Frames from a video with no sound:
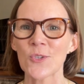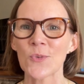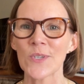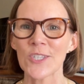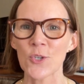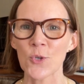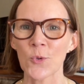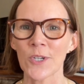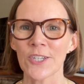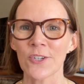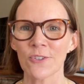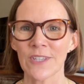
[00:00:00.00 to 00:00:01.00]
to
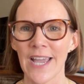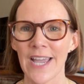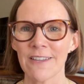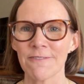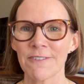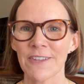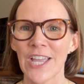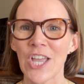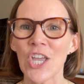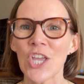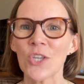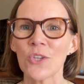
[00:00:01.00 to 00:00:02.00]
enjoy your life.
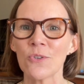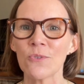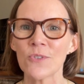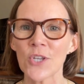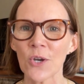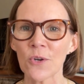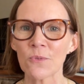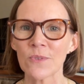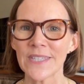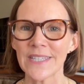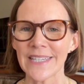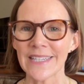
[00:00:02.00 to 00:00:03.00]
You don't
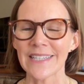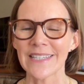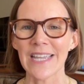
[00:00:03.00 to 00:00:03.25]
need